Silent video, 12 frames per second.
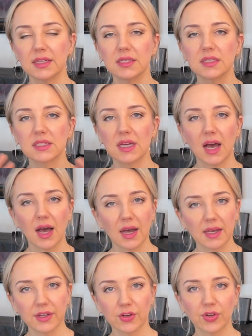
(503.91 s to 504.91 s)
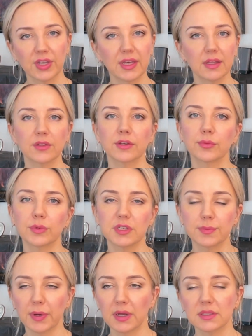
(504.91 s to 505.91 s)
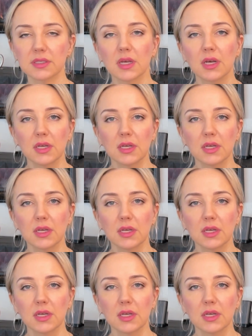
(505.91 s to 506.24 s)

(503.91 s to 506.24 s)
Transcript: entire healing response.